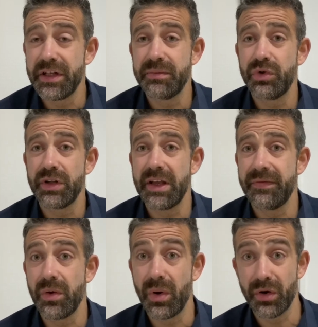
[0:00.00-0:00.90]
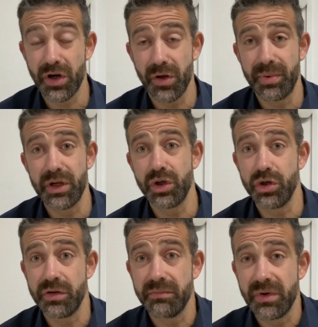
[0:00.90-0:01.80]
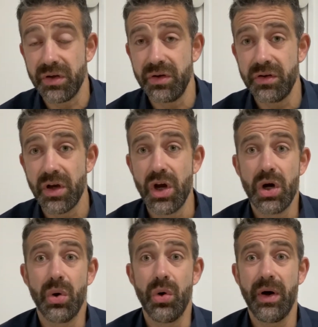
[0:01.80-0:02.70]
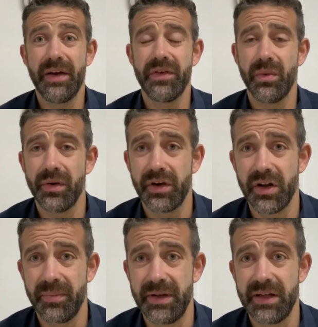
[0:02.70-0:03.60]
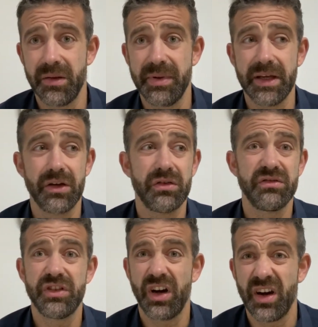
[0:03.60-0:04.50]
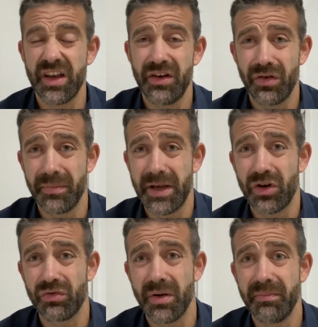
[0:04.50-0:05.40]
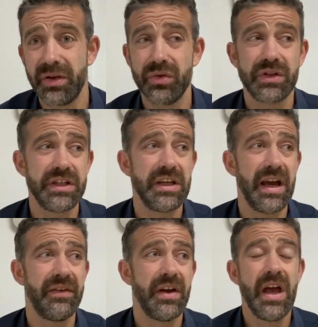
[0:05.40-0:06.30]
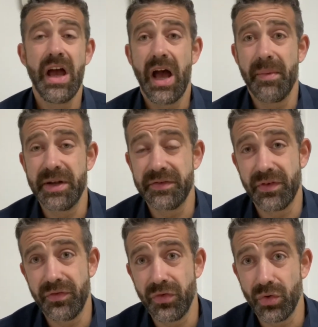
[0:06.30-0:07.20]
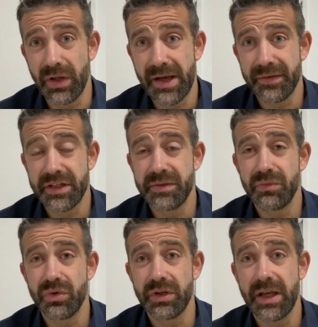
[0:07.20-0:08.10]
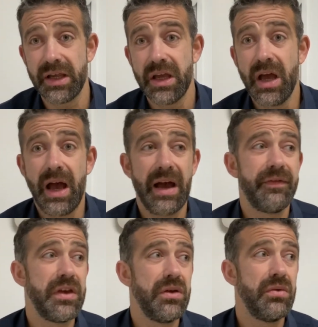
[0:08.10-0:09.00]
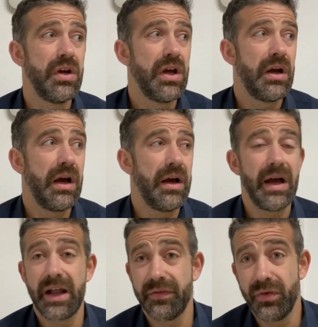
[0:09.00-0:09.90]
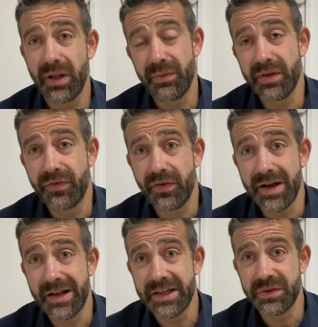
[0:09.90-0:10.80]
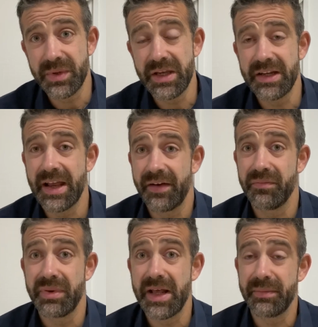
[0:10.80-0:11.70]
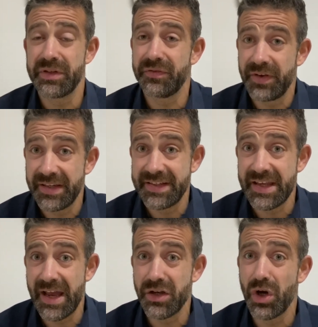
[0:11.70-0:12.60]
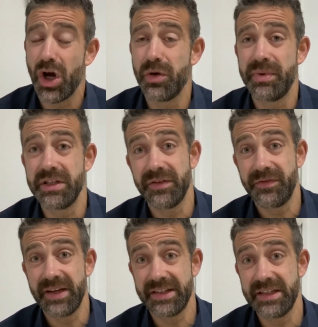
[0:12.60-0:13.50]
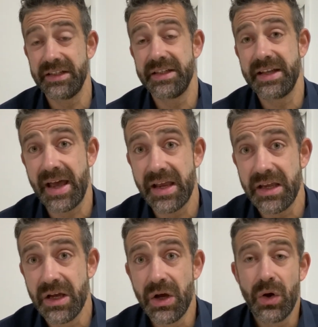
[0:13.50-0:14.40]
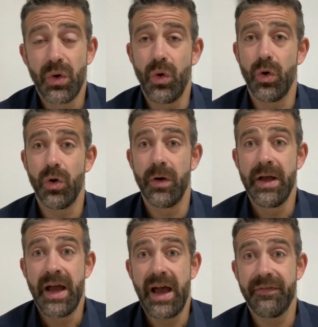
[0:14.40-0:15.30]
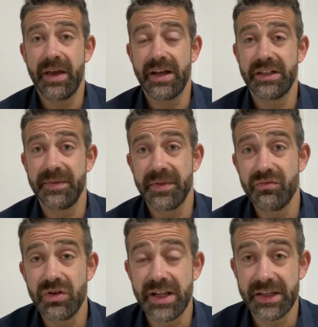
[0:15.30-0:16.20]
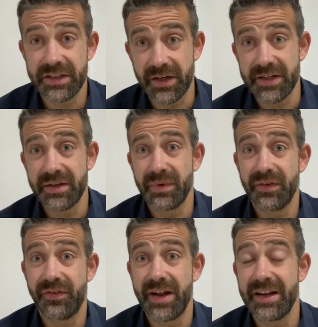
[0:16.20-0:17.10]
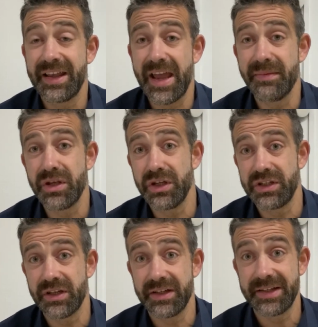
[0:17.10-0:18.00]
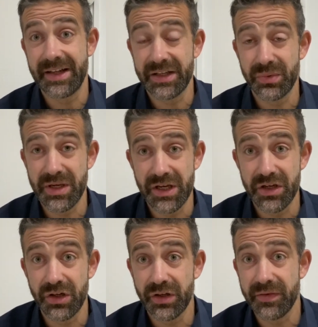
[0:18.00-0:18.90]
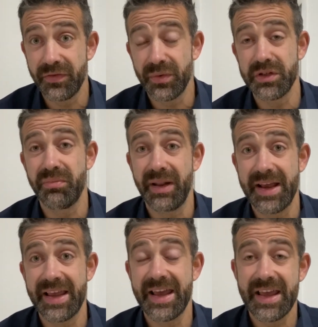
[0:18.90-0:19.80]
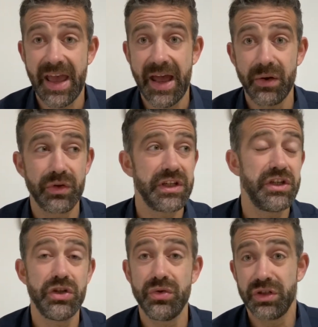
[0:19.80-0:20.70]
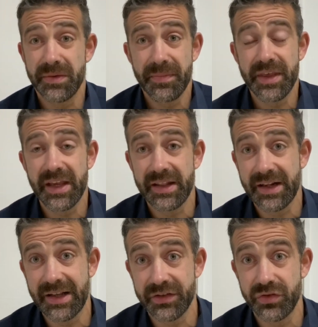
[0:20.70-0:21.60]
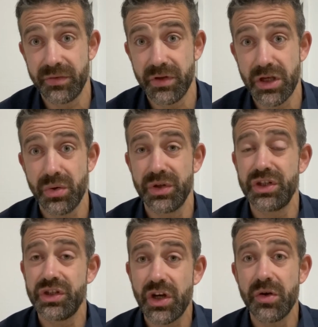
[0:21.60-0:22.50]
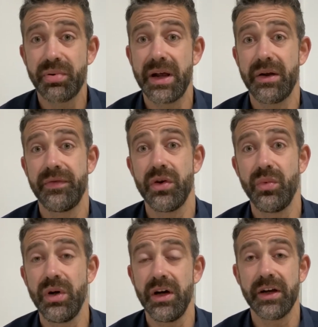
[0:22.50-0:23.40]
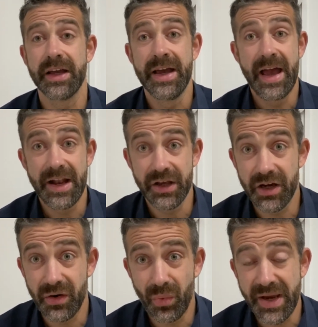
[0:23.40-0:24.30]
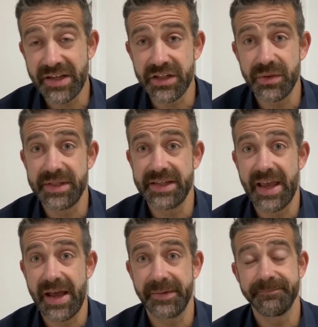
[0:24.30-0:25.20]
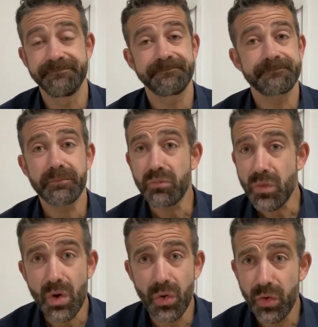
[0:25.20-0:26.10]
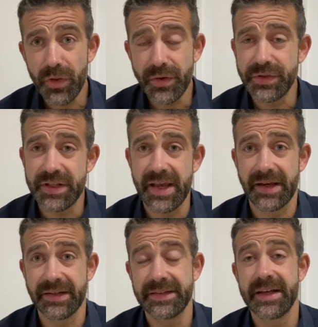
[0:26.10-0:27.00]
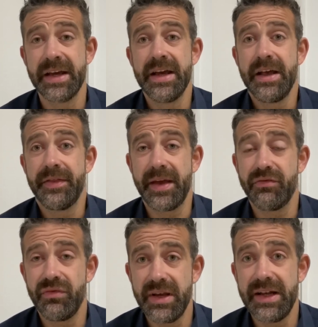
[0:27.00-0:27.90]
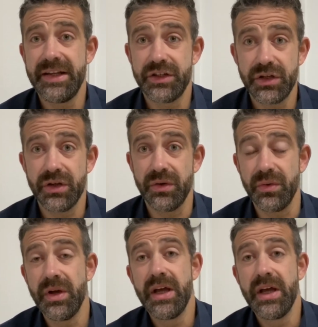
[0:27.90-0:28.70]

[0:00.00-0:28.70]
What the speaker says: morning? Have you woken up in a good mood? Or have you woken up a little bit tired or a bit grumpy? Or did you have a bit of a fallout this morning? Have you had a fallout with a friend last week and you haven't been able to fix it yet and you're hoping to fix it today? Or have you had something really exciting with a friend, a game that you started last week and you're looking forward to playing it again? Or did you do something in the classroom that you were so proud of your work and you can't wait to do it again? All those things, they really do